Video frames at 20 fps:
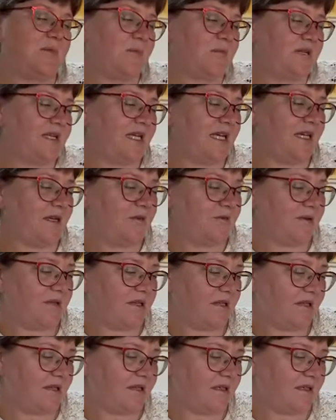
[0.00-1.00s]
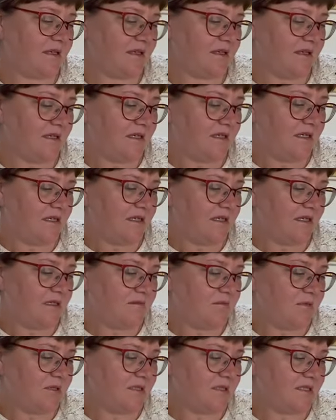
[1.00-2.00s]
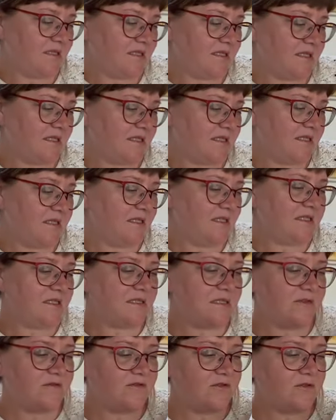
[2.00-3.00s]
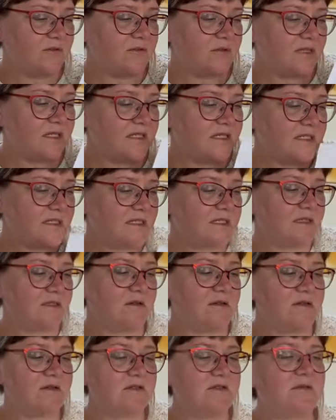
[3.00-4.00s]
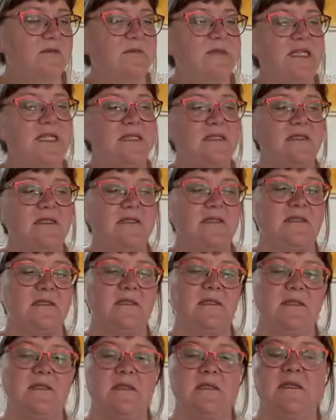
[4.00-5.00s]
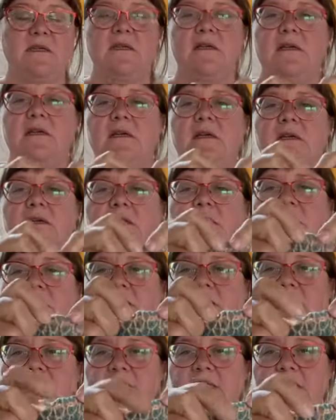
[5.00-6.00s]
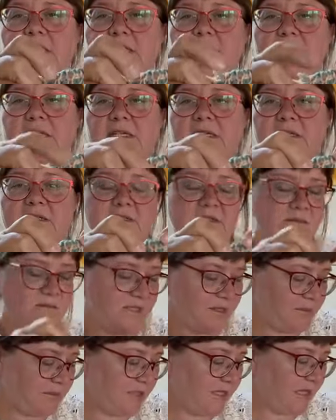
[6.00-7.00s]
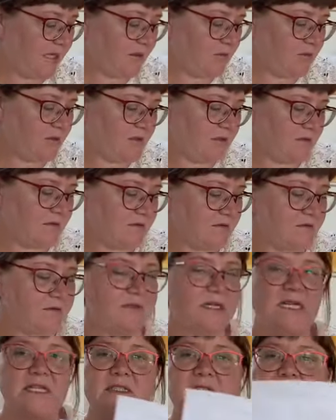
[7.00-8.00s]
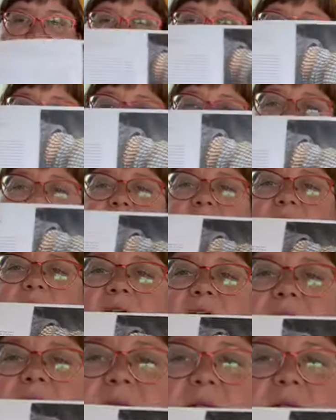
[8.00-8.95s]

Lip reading: play with the techniques if you want. Also make this technique. So maybe I will try to do these, but